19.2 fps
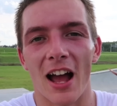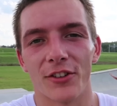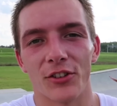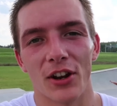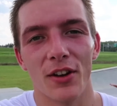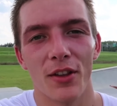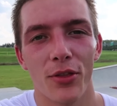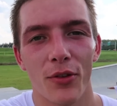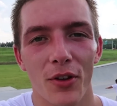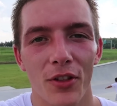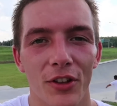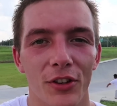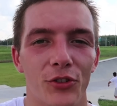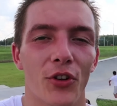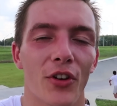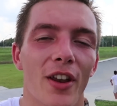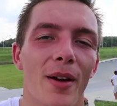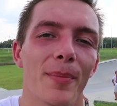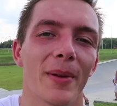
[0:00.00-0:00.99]
I tried to throw
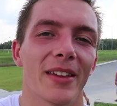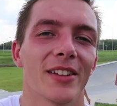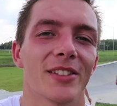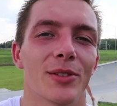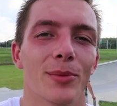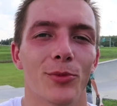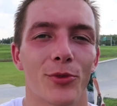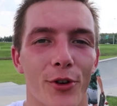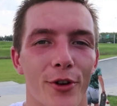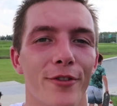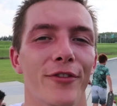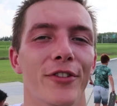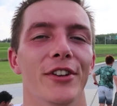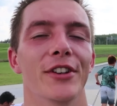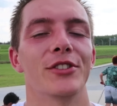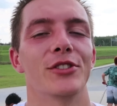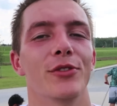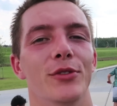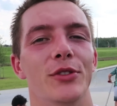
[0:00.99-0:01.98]
the drone up and get some drone
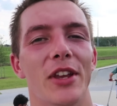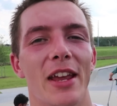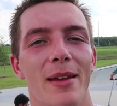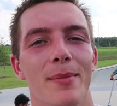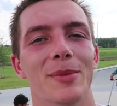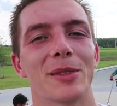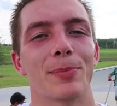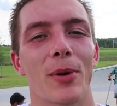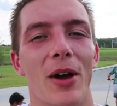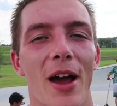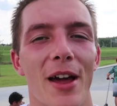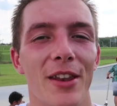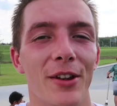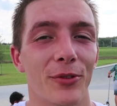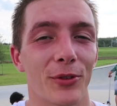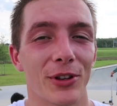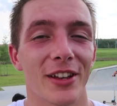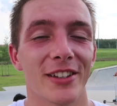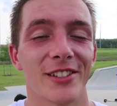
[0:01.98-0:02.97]
footage of James, but
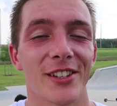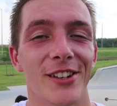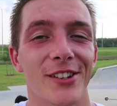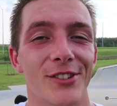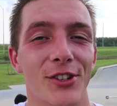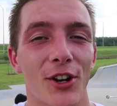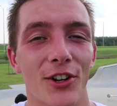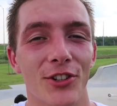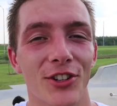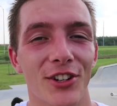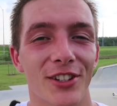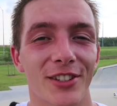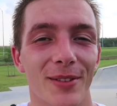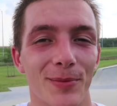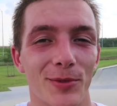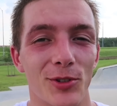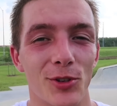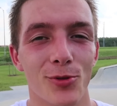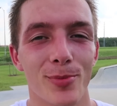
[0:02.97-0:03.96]
I didn't realize I didn't charge it
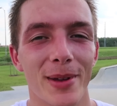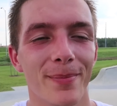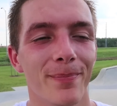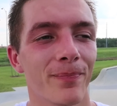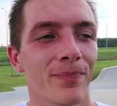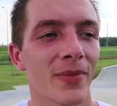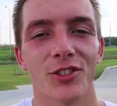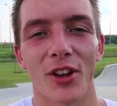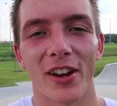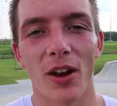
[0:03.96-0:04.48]
because I'm stupid.